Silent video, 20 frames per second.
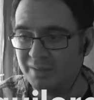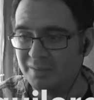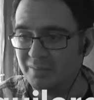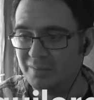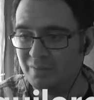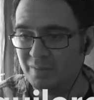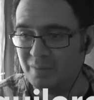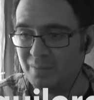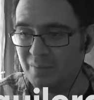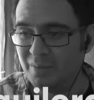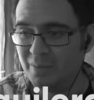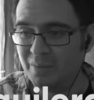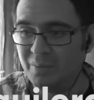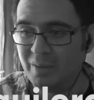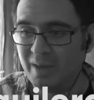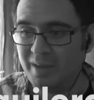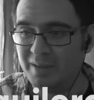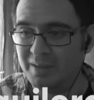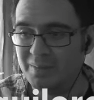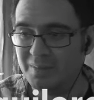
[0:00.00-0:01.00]
from the
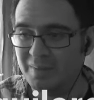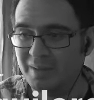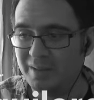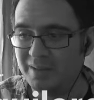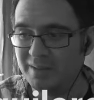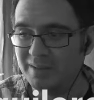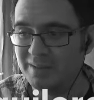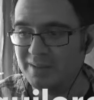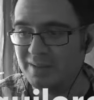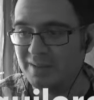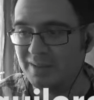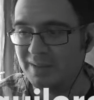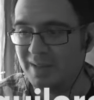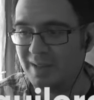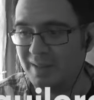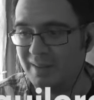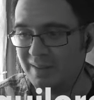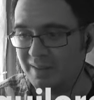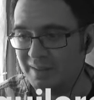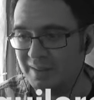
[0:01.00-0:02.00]
right, because
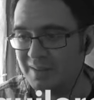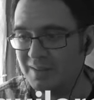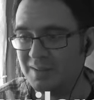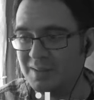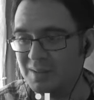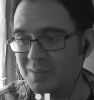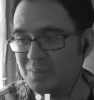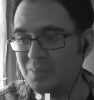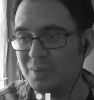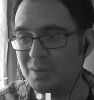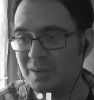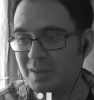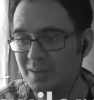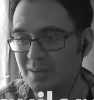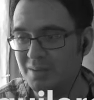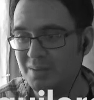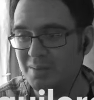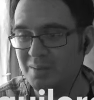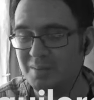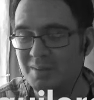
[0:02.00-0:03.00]
I think this is
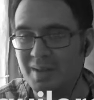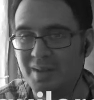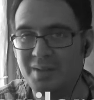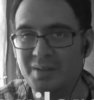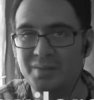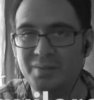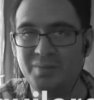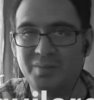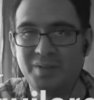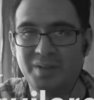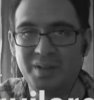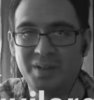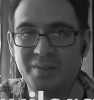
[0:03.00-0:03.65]
really kind of funny.